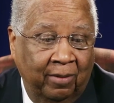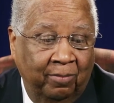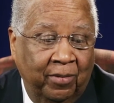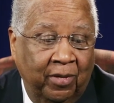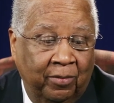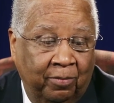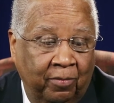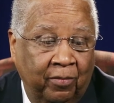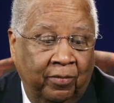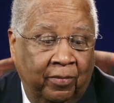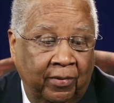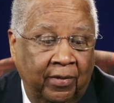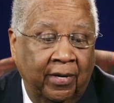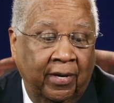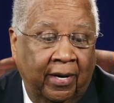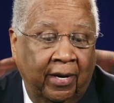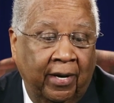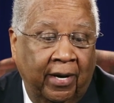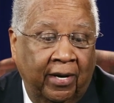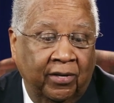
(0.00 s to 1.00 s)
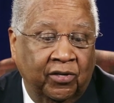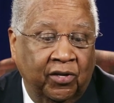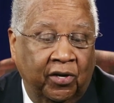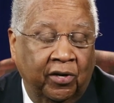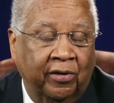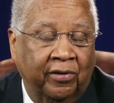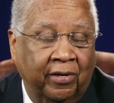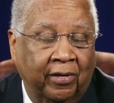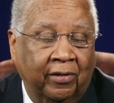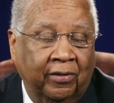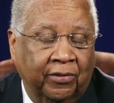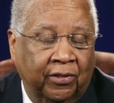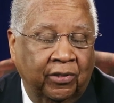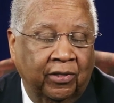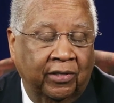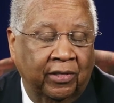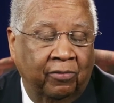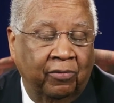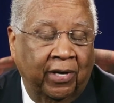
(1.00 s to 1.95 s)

But as an adult, you can